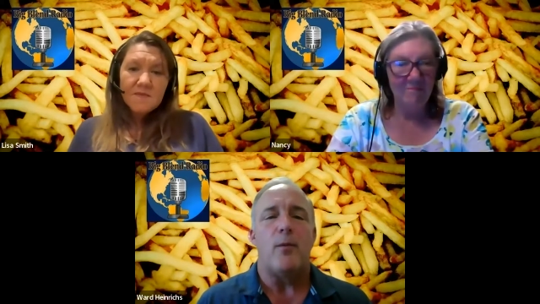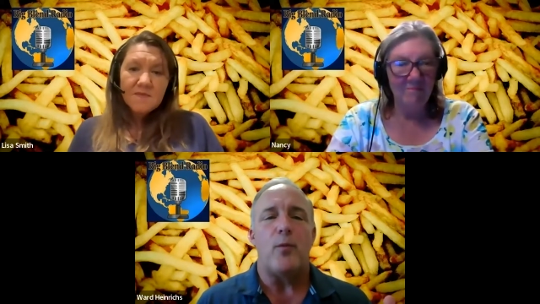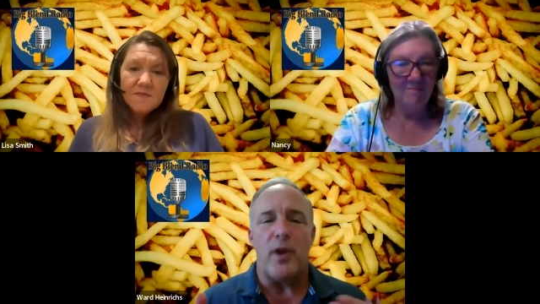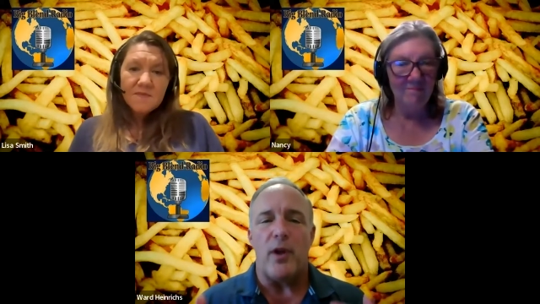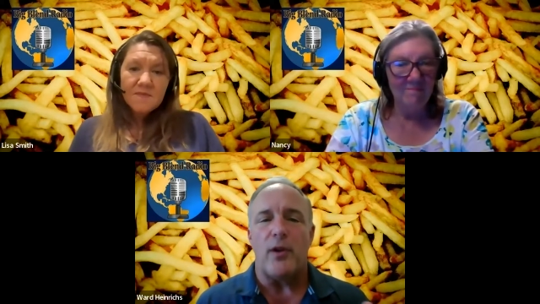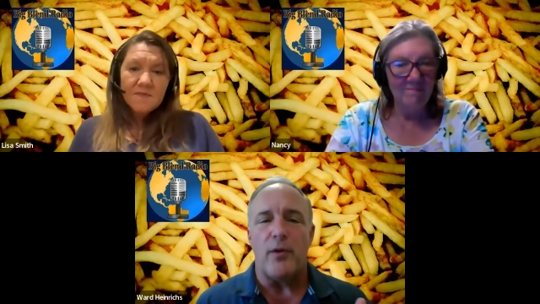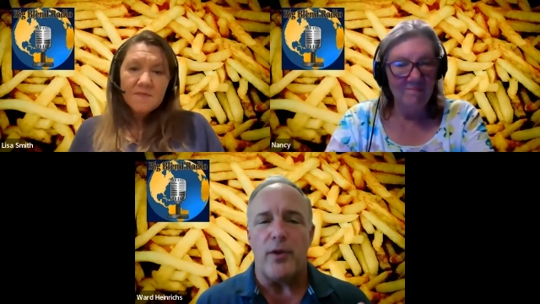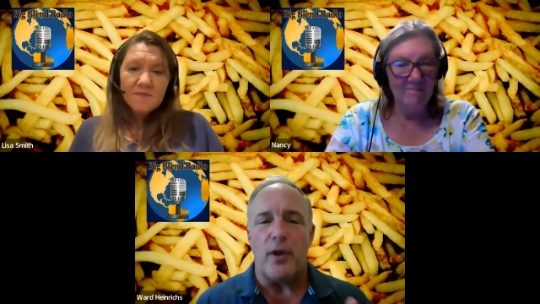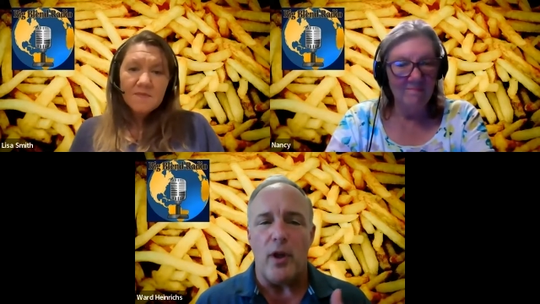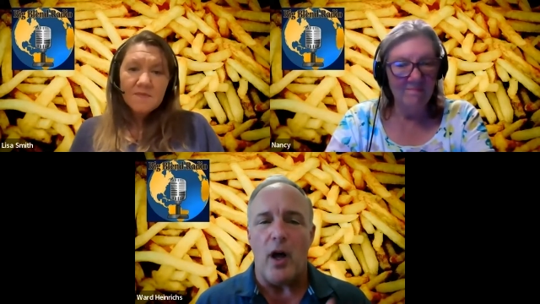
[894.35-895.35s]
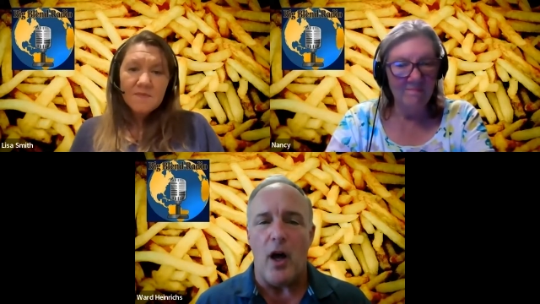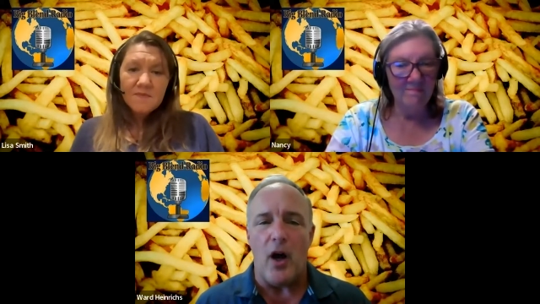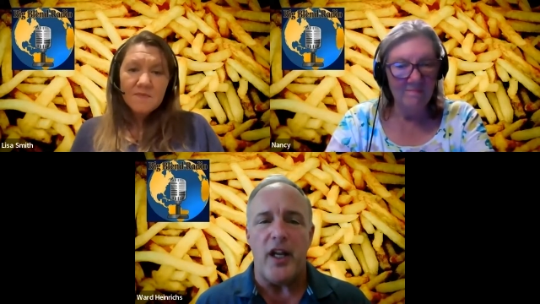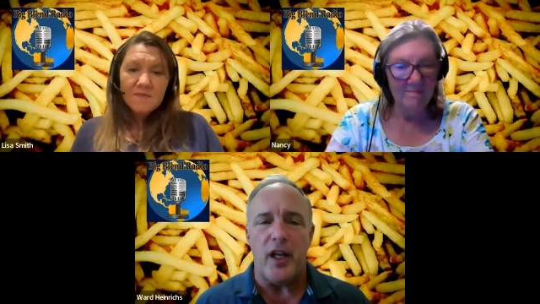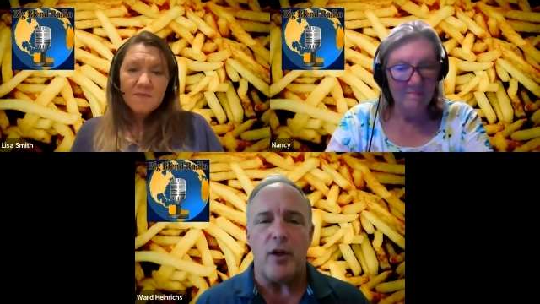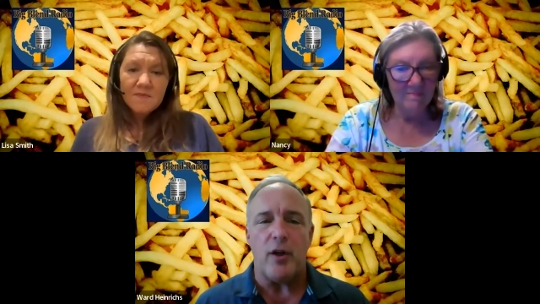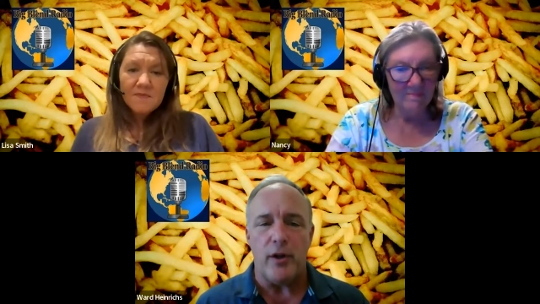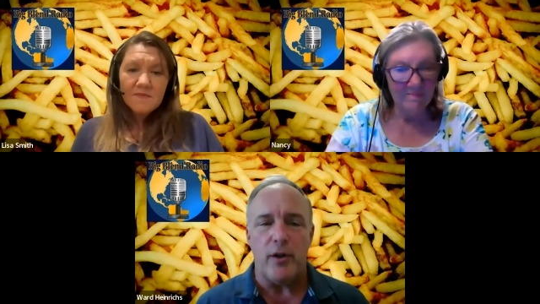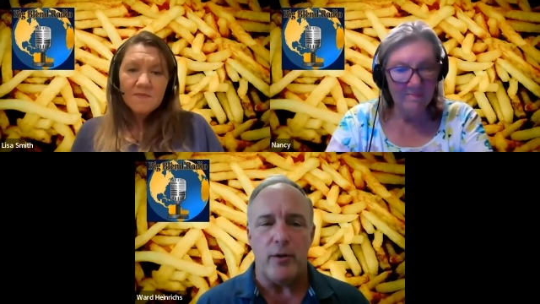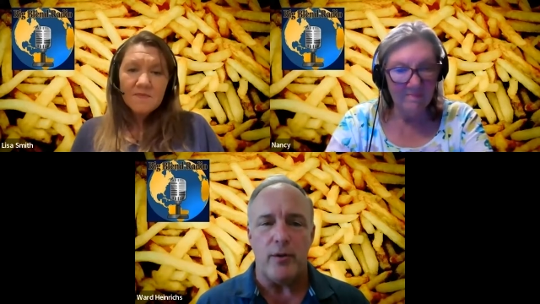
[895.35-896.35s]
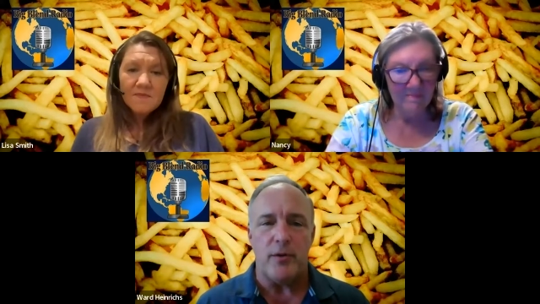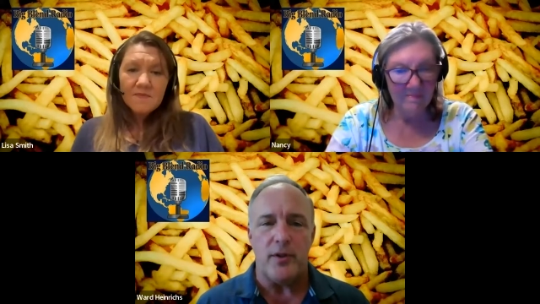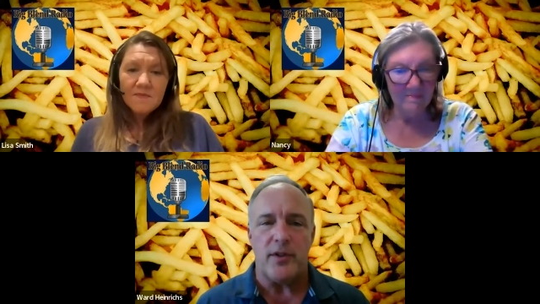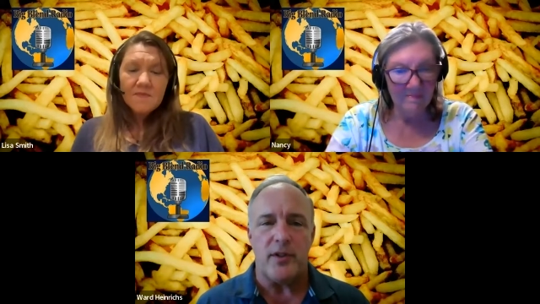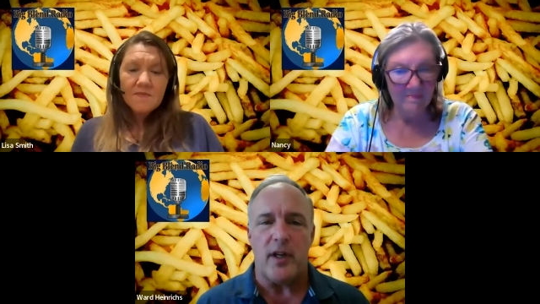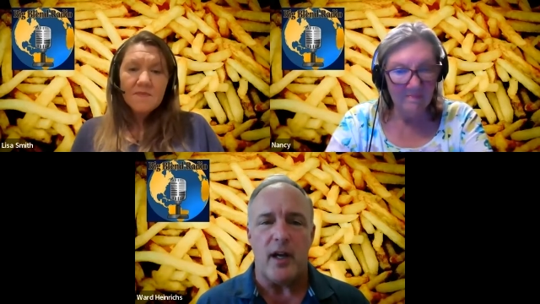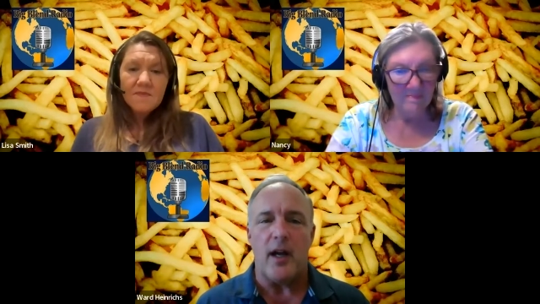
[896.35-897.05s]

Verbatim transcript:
Speaker 1: the the law includes